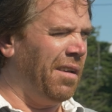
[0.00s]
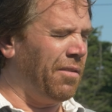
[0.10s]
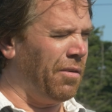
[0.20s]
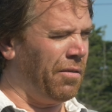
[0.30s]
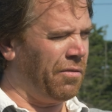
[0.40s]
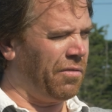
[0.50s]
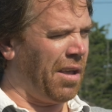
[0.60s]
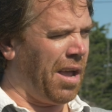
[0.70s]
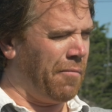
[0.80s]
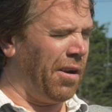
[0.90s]
There's
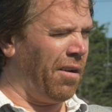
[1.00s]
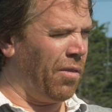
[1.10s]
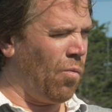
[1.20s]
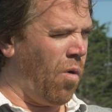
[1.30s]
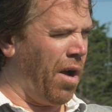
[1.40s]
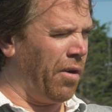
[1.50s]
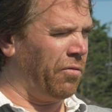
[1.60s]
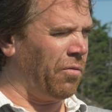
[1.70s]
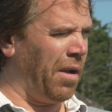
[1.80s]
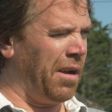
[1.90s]
I'm right on the water,
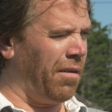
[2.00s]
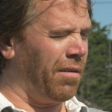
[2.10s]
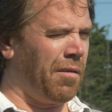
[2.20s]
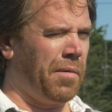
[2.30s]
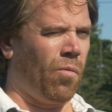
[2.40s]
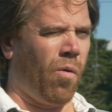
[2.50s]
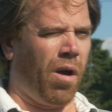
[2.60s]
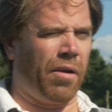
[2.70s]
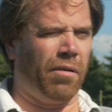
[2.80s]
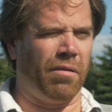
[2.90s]
so I hear a little bit of
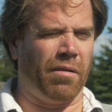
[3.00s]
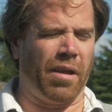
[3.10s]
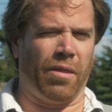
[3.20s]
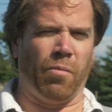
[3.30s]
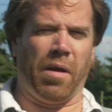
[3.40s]
water and the